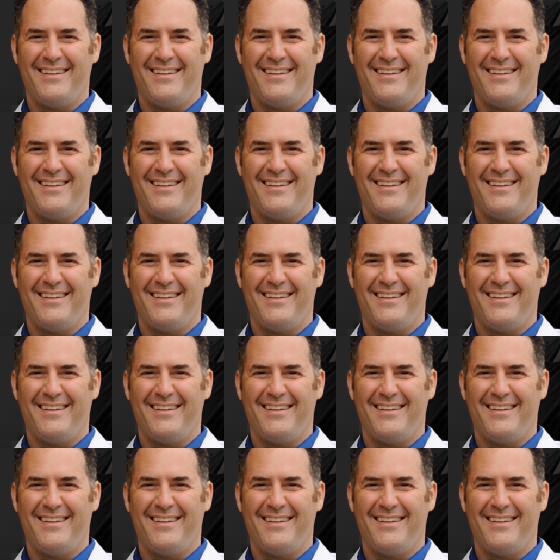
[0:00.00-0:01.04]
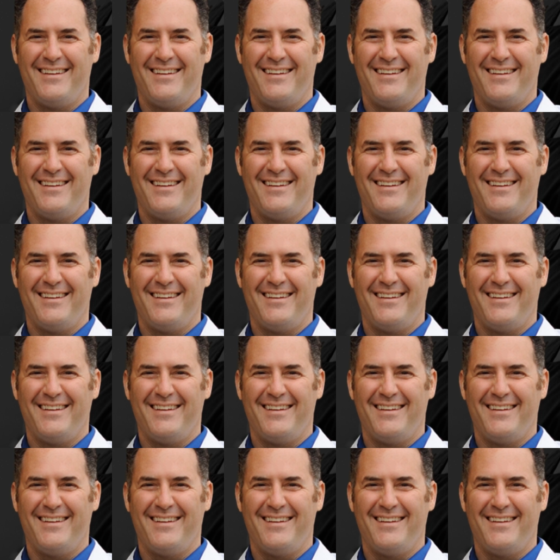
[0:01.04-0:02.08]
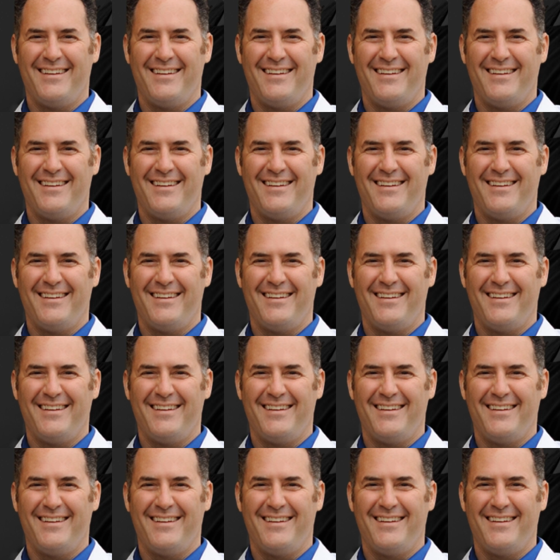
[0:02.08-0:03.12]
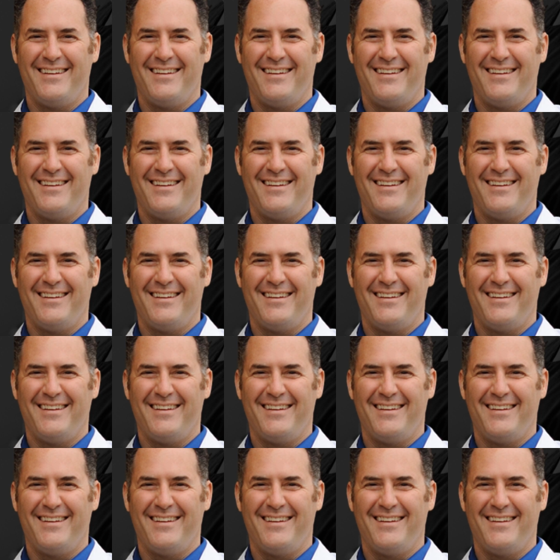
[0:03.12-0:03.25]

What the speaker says: This is a still picture; no speech is visible.